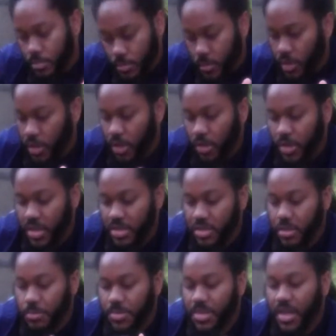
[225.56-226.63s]
you know, get
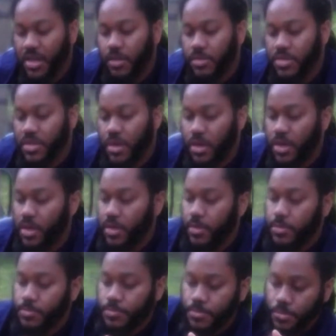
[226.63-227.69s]
your potatoes started.
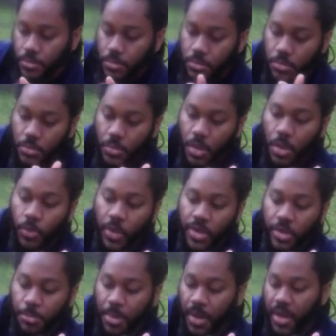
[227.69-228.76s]
When
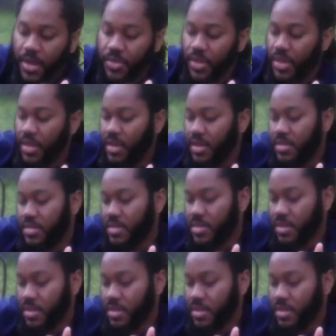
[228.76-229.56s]
you plant these,